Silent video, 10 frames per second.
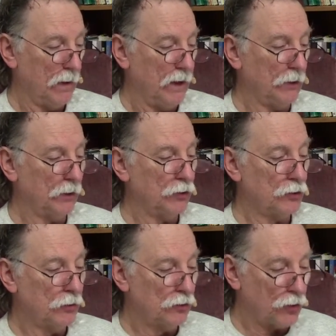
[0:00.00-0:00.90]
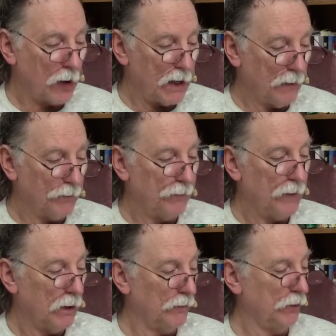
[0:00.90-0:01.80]
in the triumph
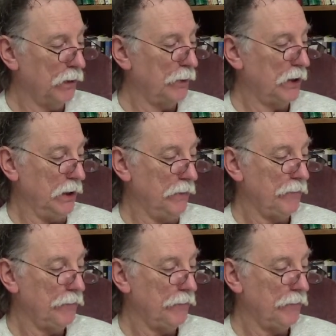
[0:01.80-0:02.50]
of liberty,